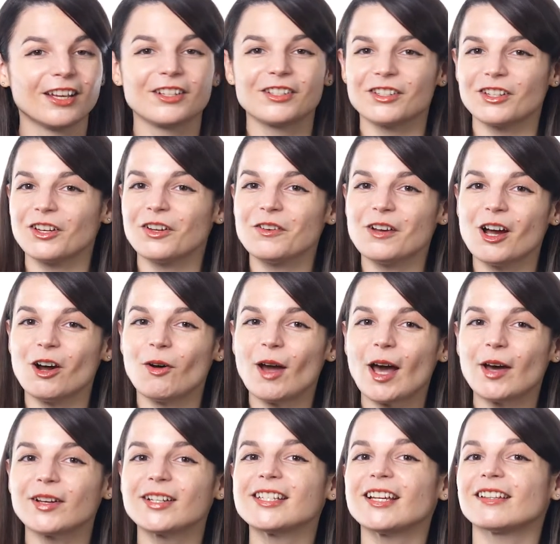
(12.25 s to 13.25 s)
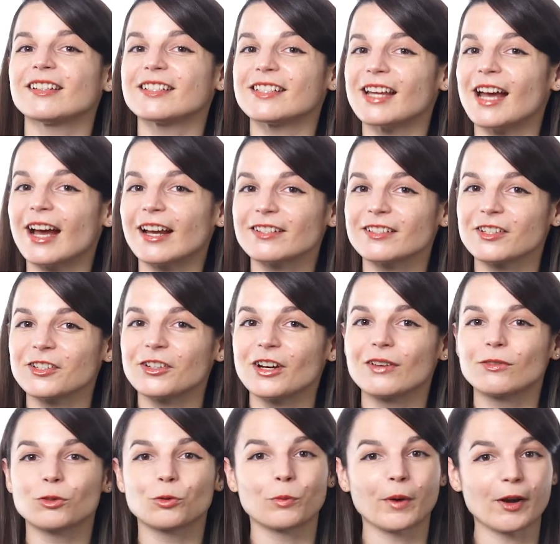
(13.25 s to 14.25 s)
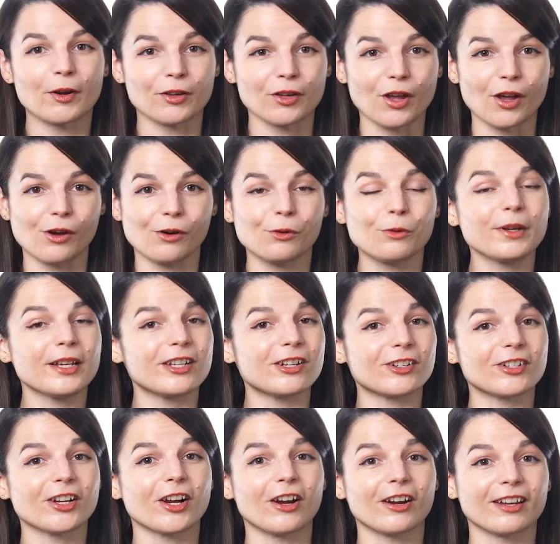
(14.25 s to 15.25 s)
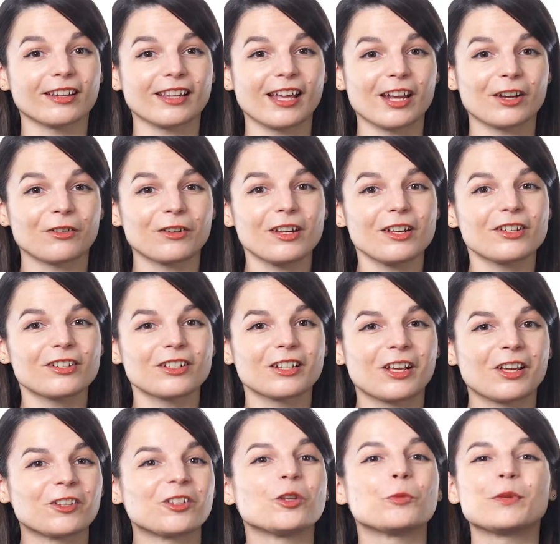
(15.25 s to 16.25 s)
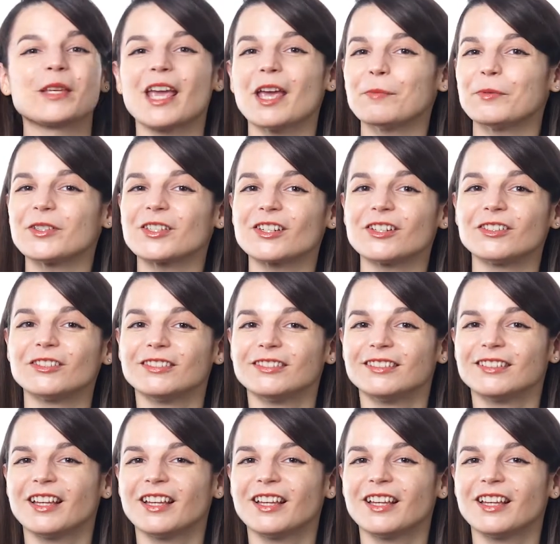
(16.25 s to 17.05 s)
Do you know how to tell a taxi driver where to go in your target language? You'll be able to.